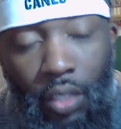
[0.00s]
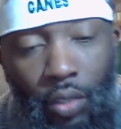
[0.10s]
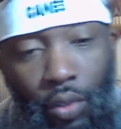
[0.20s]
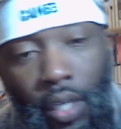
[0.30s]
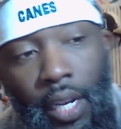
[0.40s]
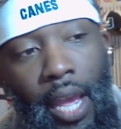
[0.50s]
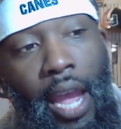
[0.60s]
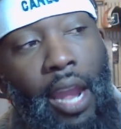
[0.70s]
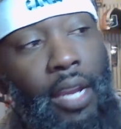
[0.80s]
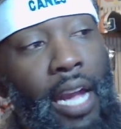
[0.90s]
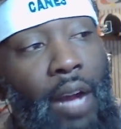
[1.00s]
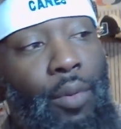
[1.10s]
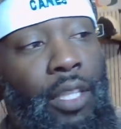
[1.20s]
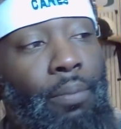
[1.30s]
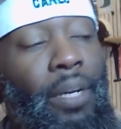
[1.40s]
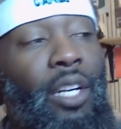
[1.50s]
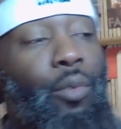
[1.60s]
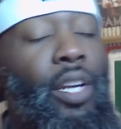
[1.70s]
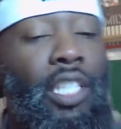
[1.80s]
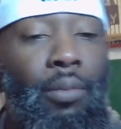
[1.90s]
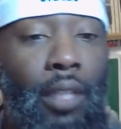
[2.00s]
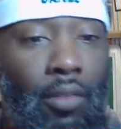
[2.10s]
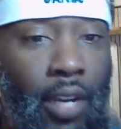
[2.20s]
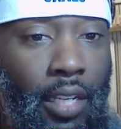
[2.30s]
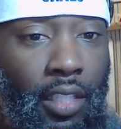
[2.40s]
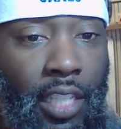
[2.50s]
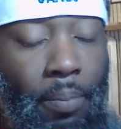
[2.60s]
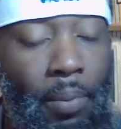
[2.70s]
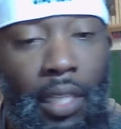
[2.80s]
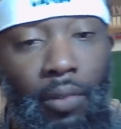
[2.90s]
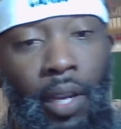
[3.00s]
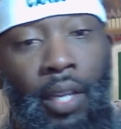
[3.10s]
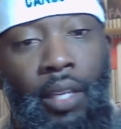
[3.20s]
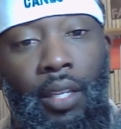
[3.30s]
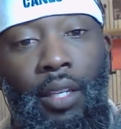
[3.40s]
So you're going to hire a guy with a better resume, right? Typically, right?